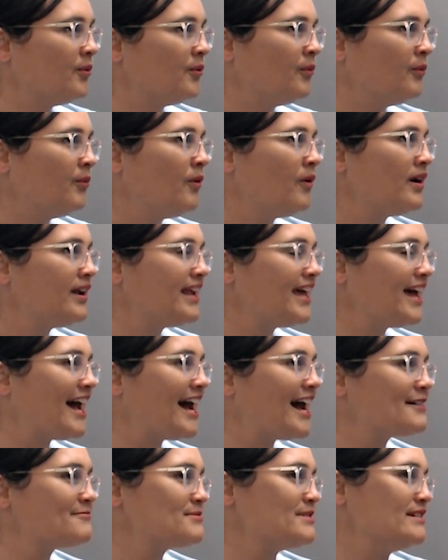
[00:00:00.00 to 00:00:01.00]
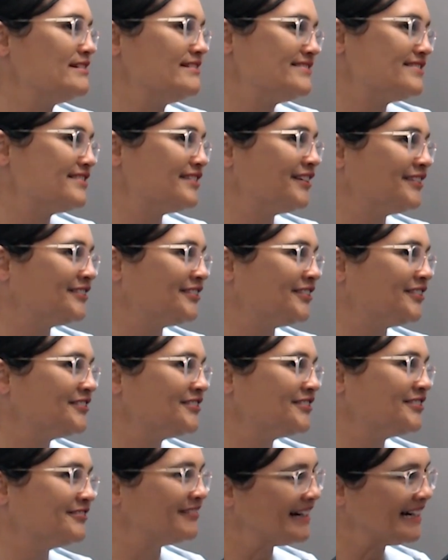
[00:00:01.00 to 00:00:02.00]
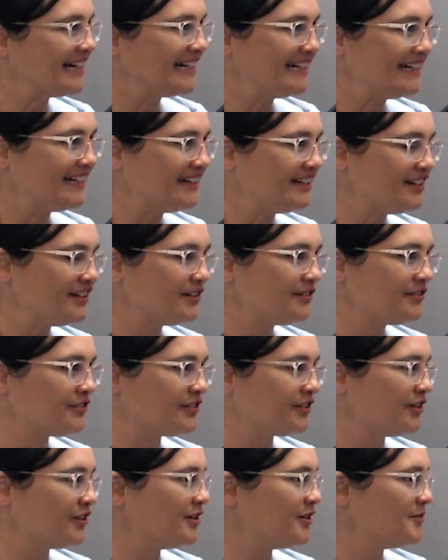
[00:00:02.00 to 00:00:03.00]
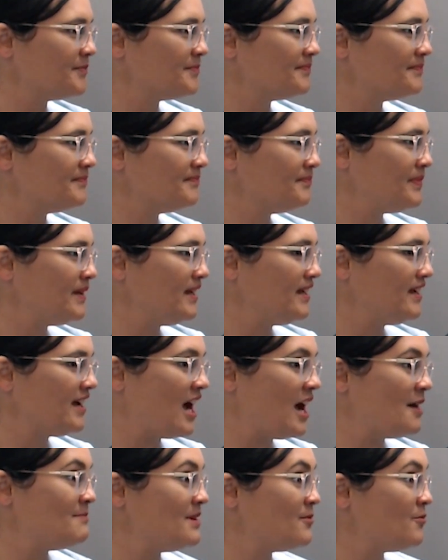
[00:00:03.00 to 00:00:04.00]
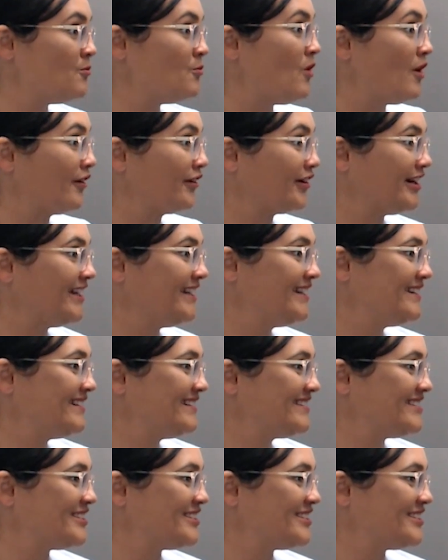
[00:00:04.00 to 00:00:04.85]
what happened along the way from being a bit worried